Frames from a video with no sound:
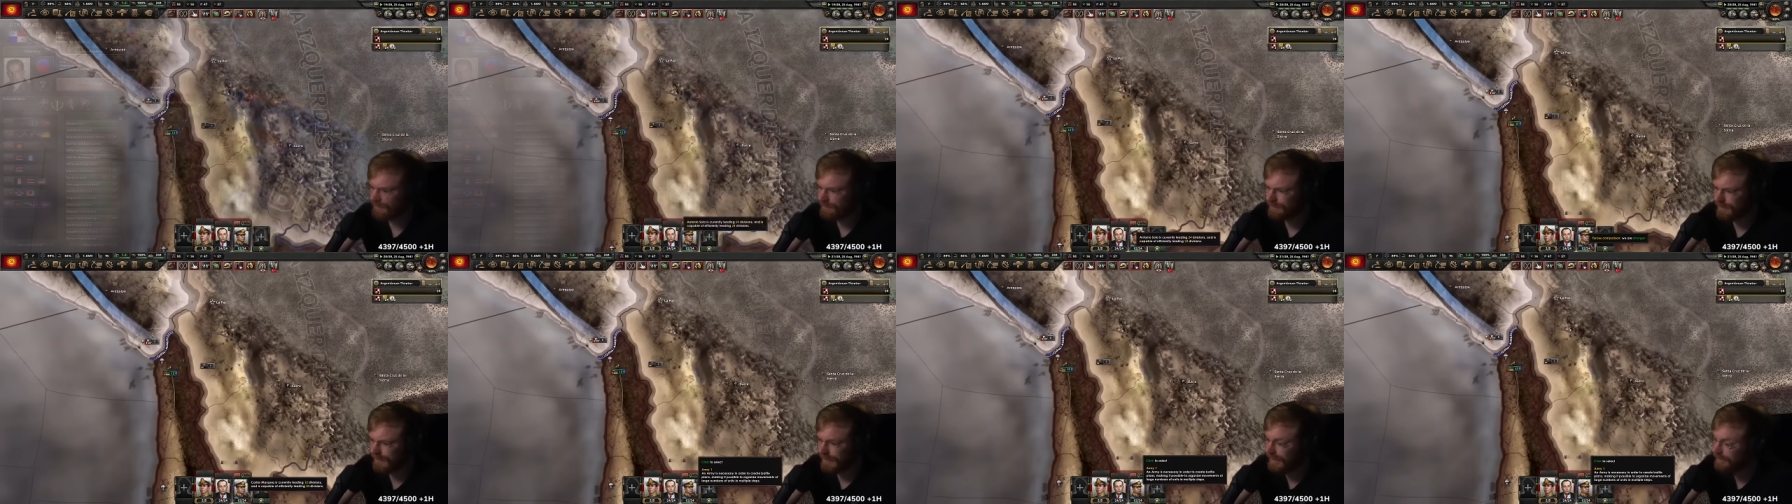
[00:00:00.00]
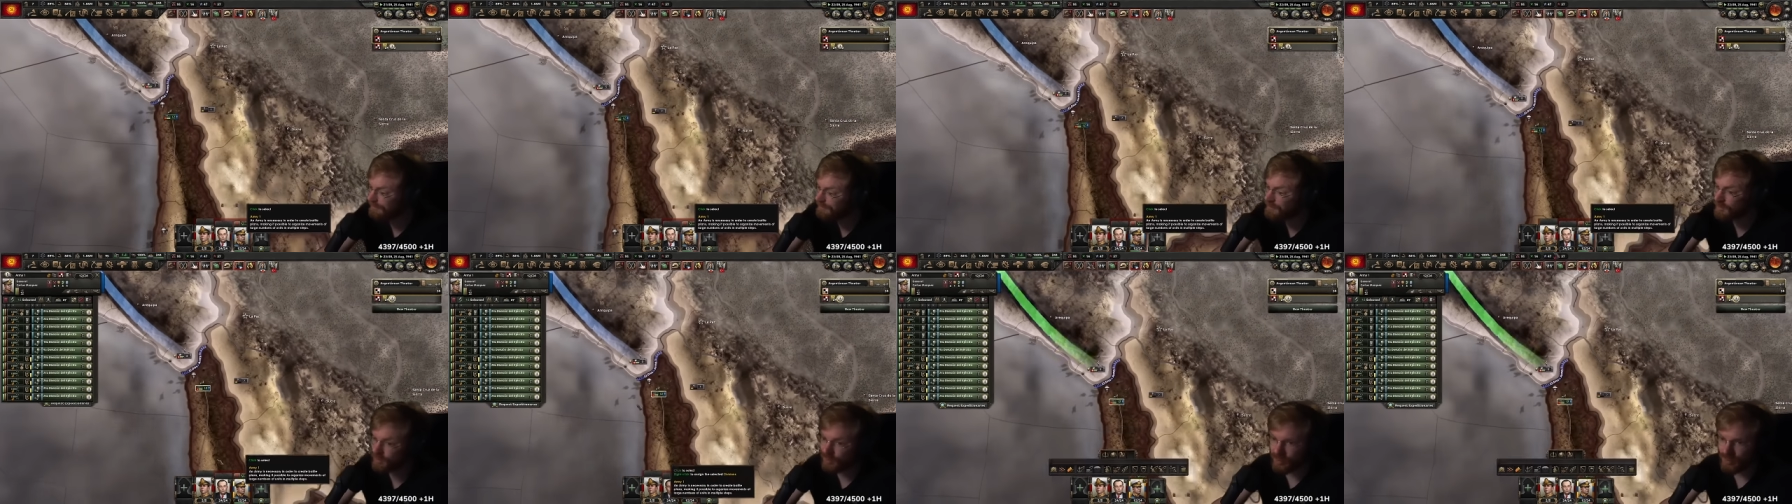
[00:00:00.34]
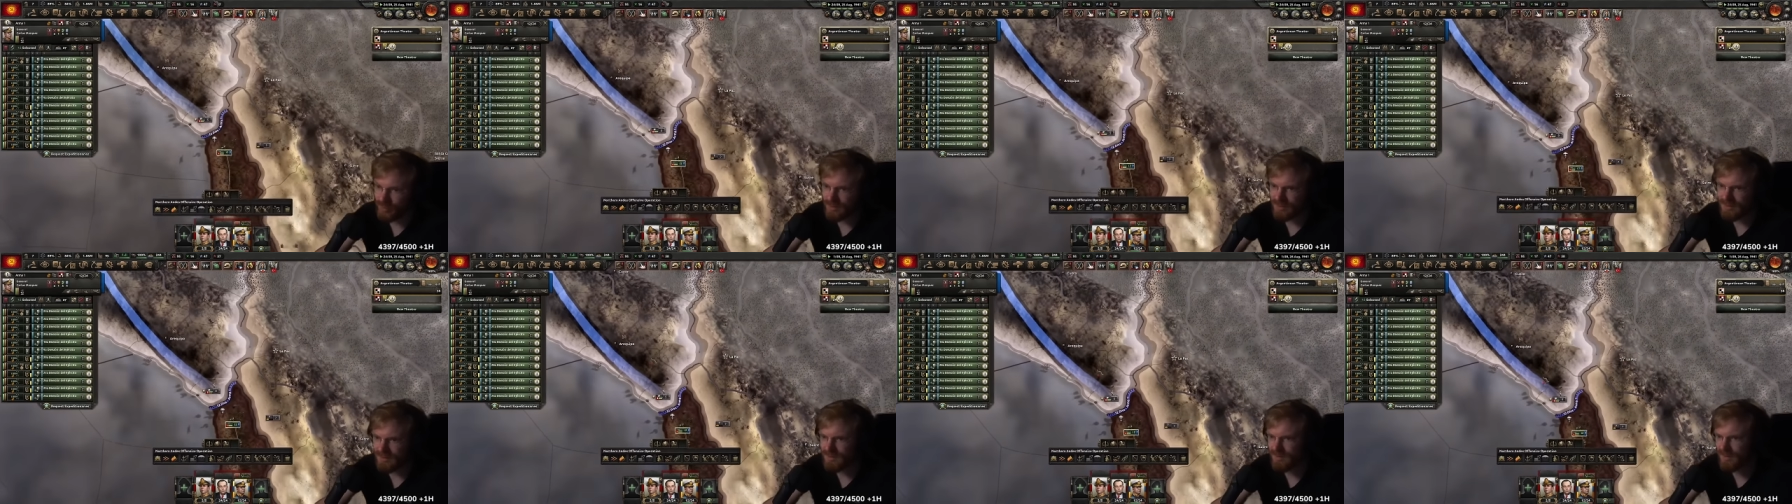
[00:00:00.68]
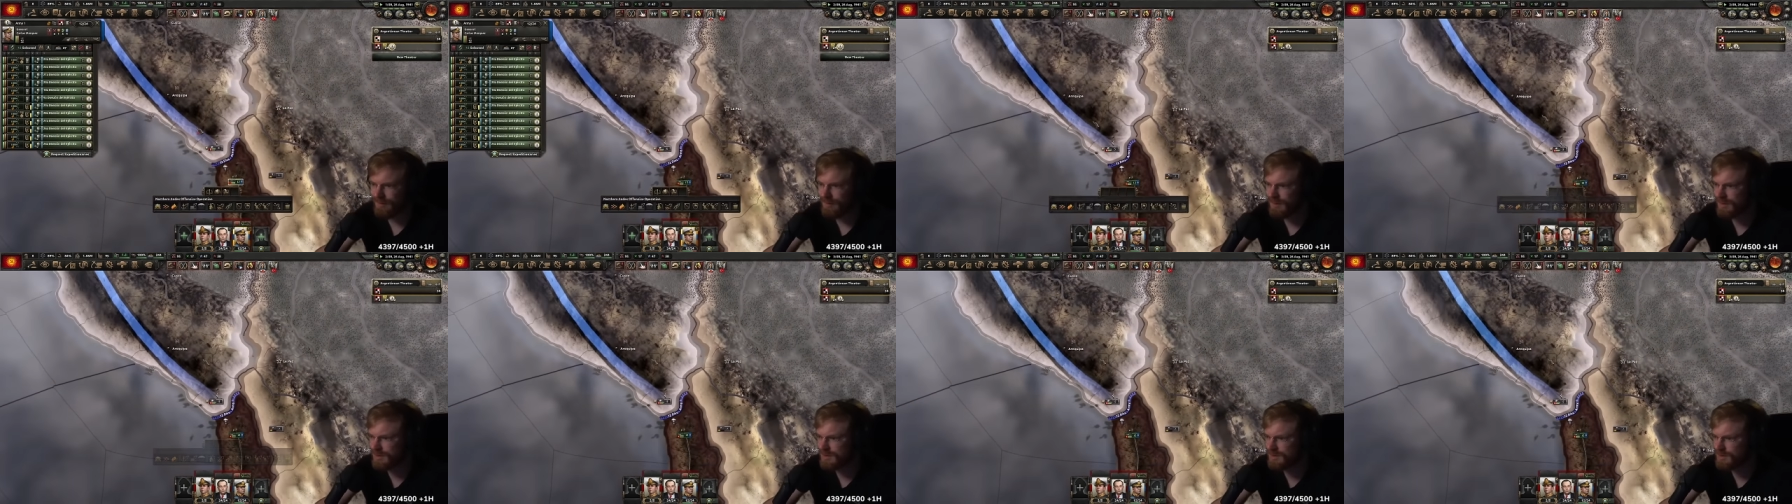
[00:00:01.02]
I have the tools to
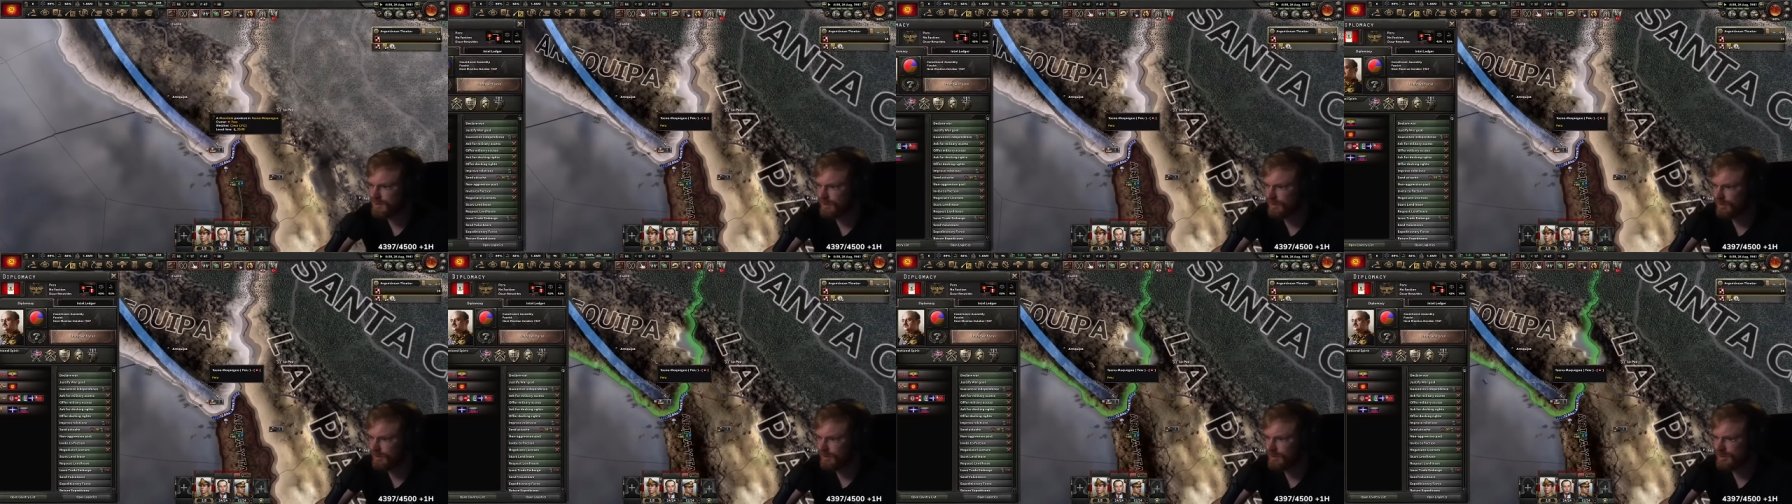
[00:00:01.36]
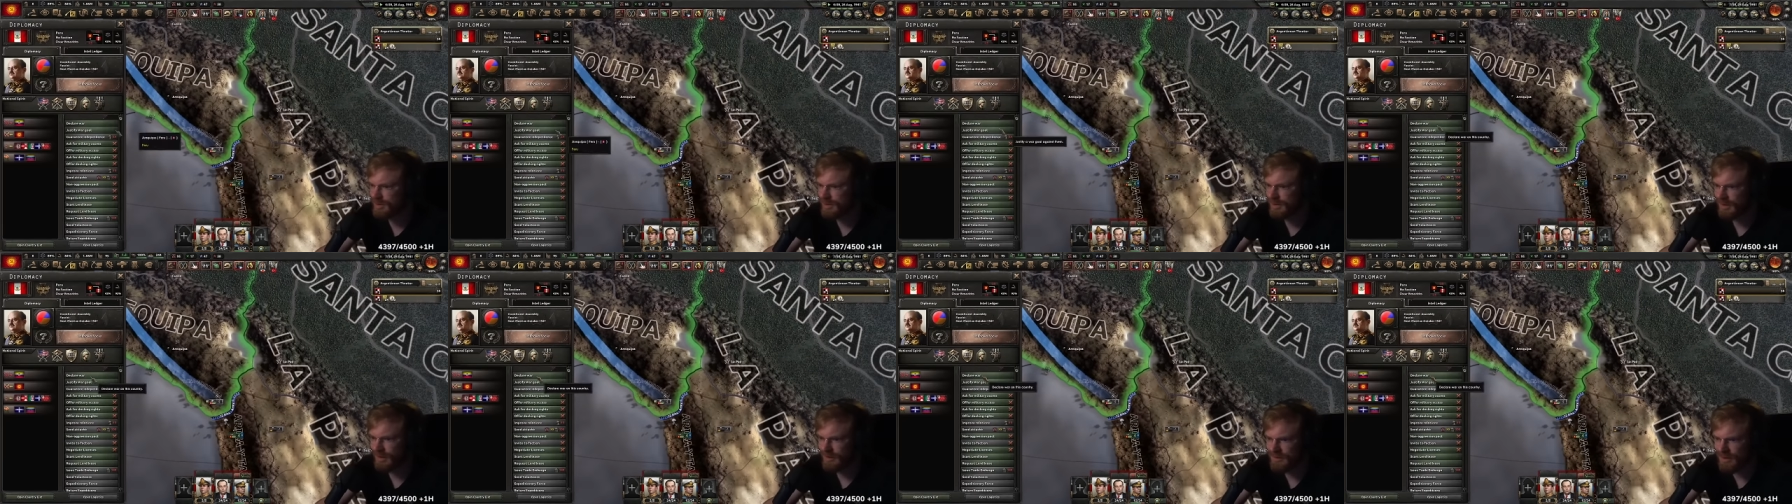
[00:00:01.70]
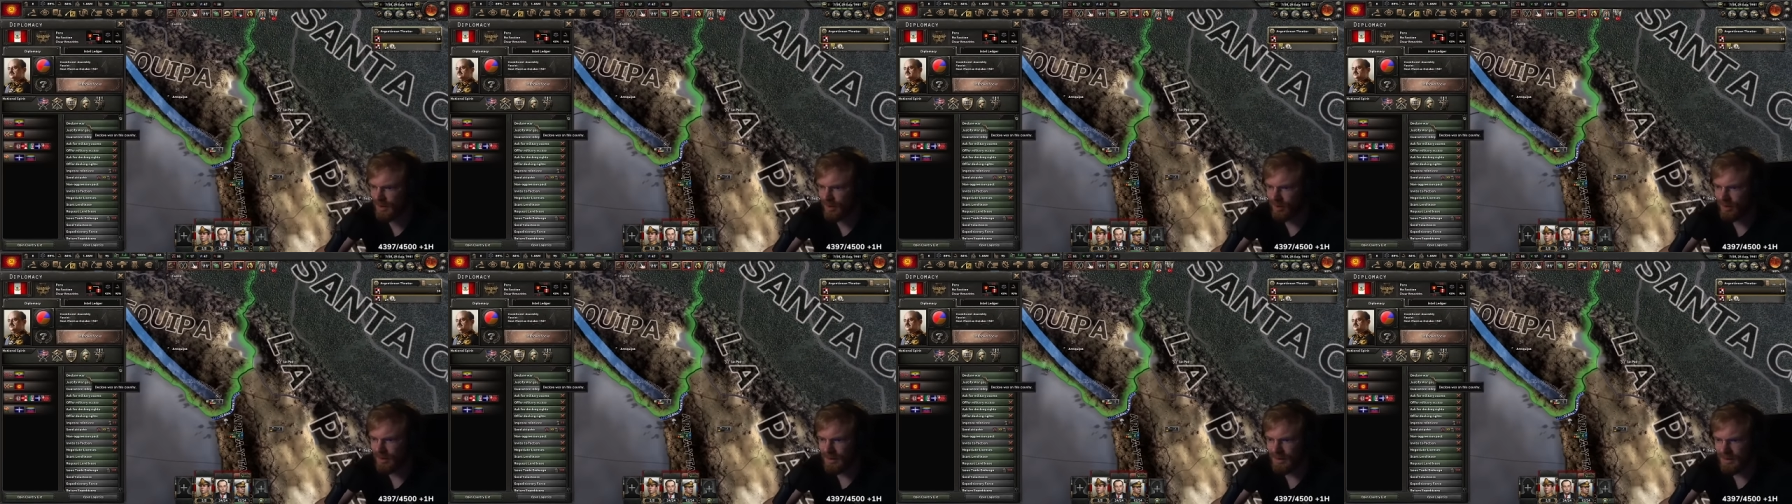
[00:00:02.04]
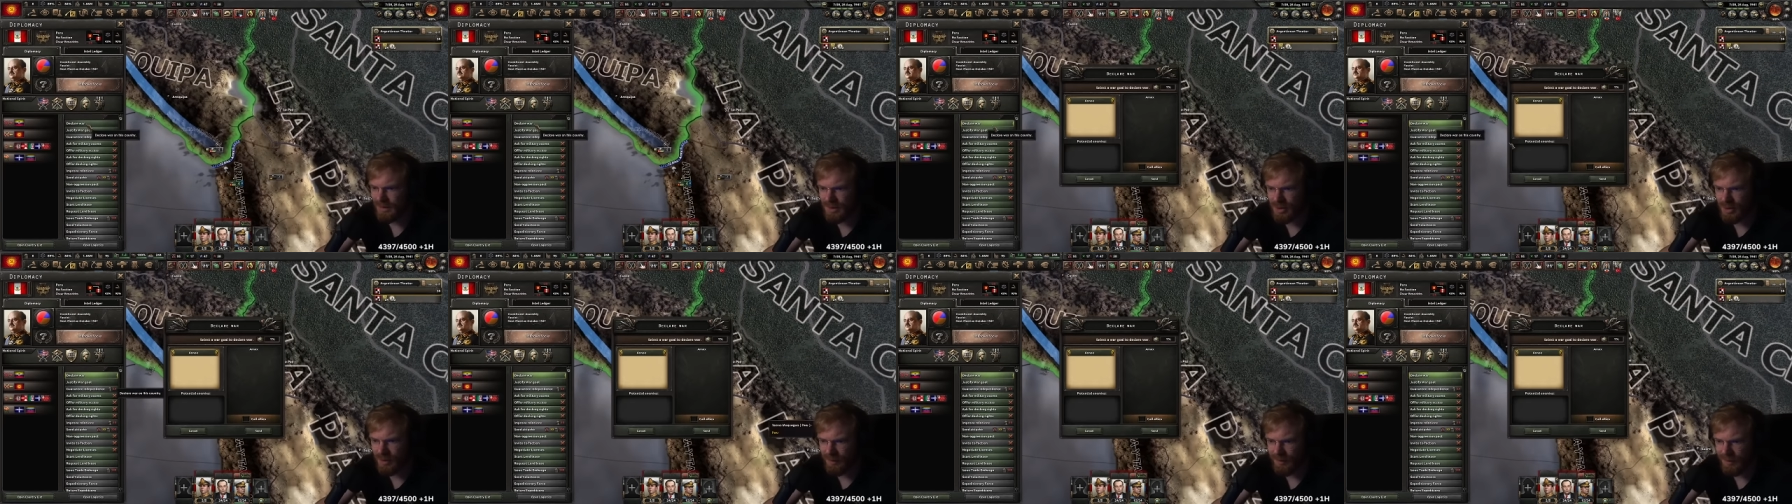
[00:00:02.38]
be a strong Argentina, so
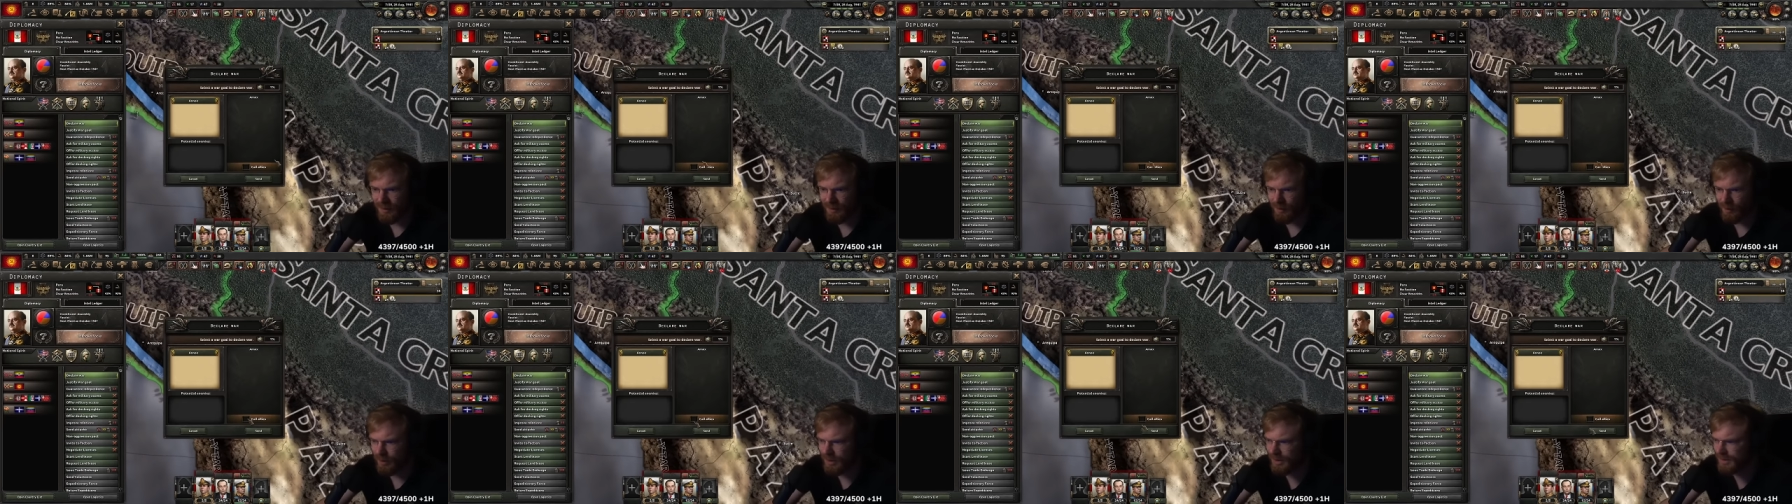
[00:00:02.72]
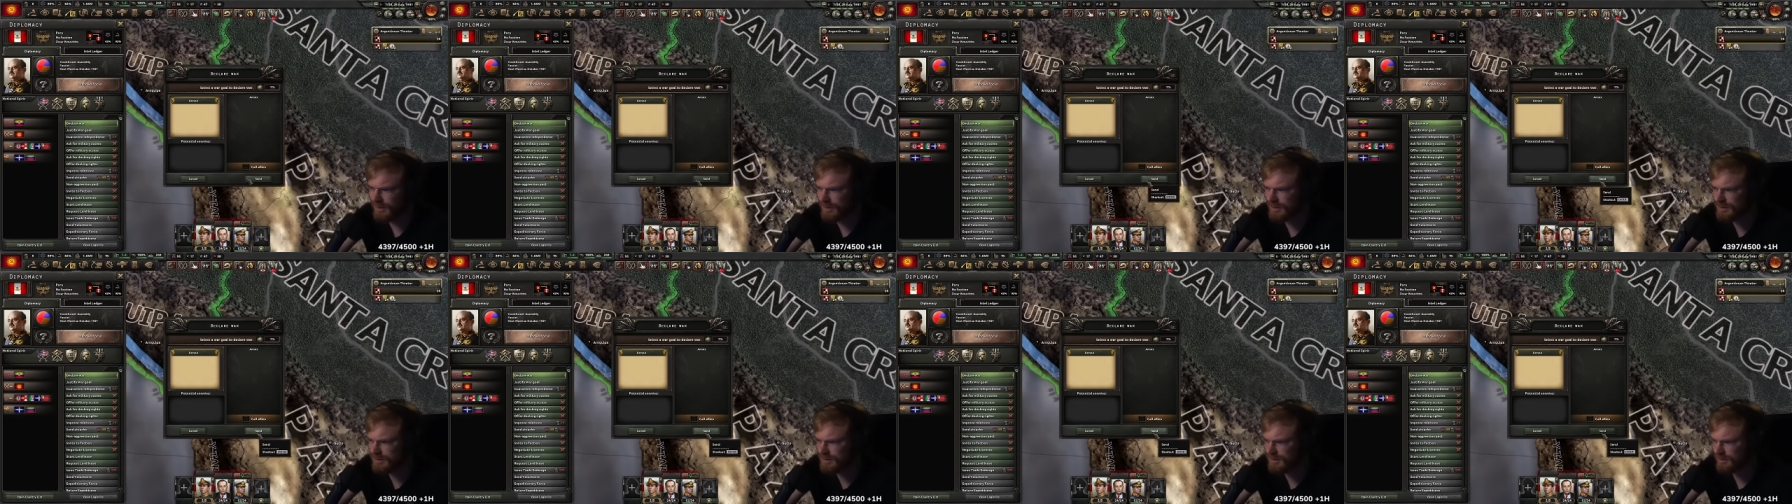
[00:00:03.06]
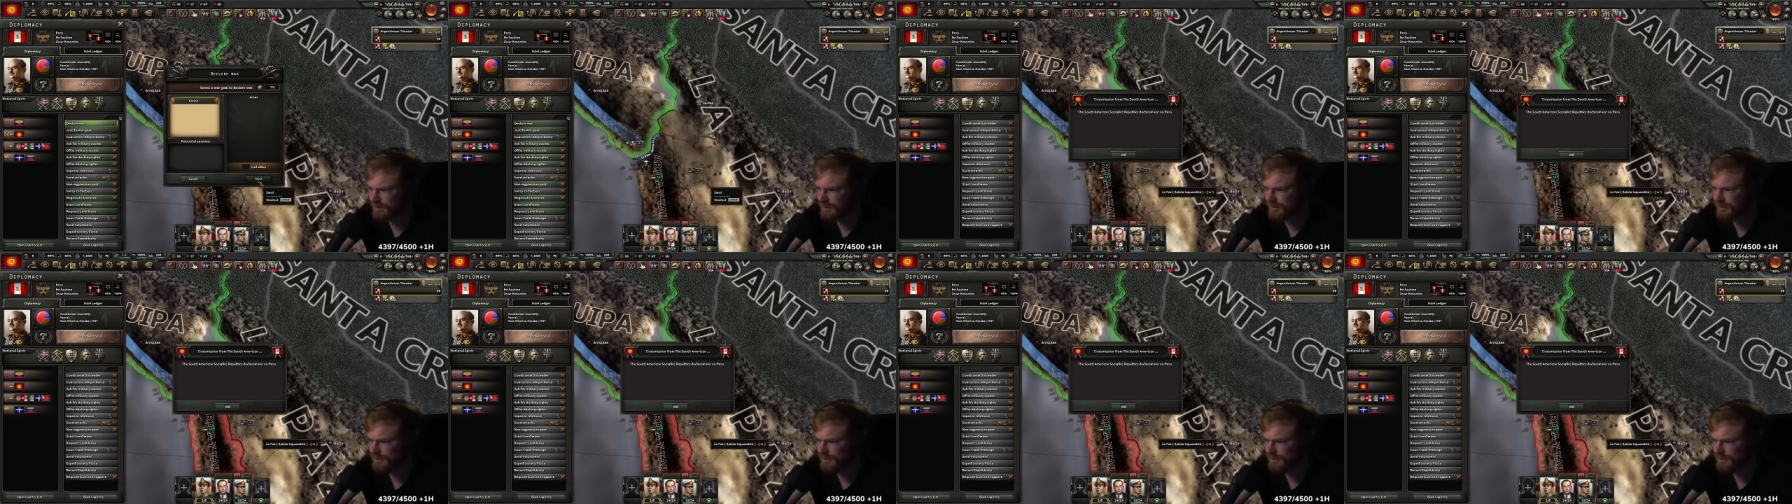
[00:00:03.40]
this should be really easy.